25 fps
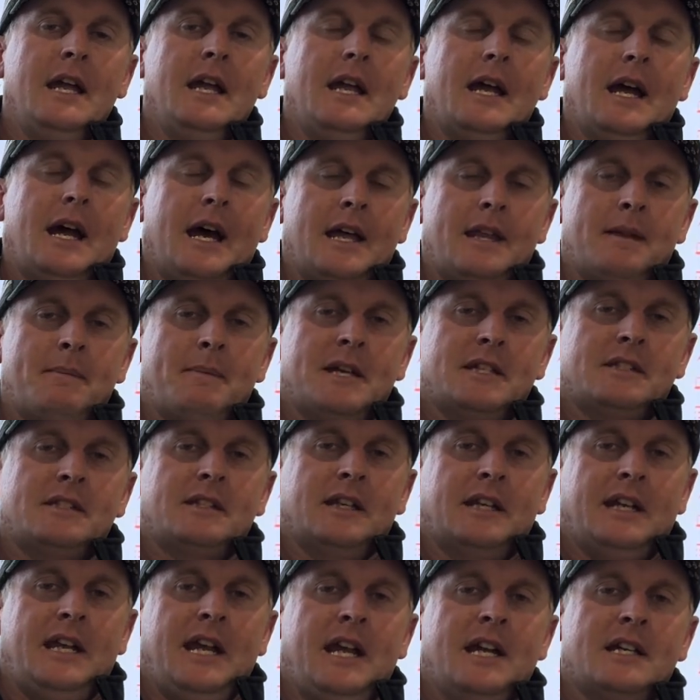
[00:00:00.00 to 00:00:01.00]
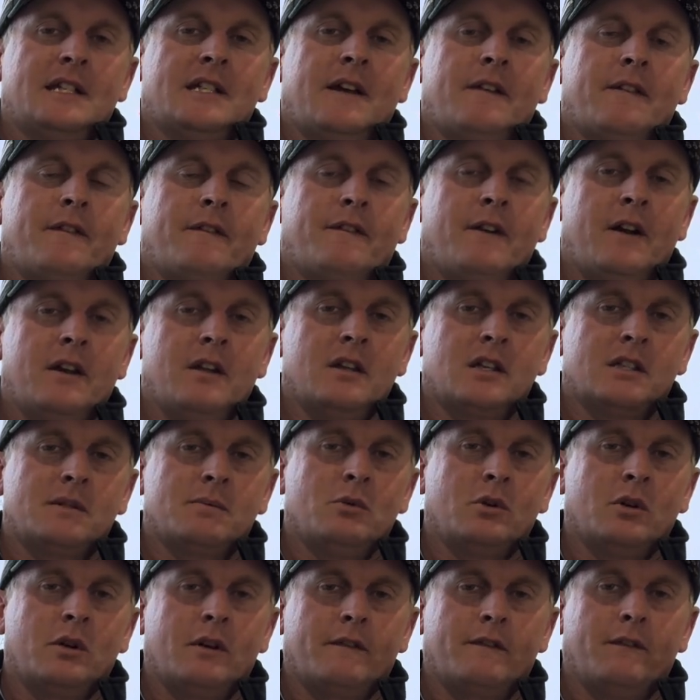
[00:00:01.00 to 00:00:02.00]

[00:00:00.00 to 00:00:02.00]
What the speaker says: The best of the cows over the front this morning,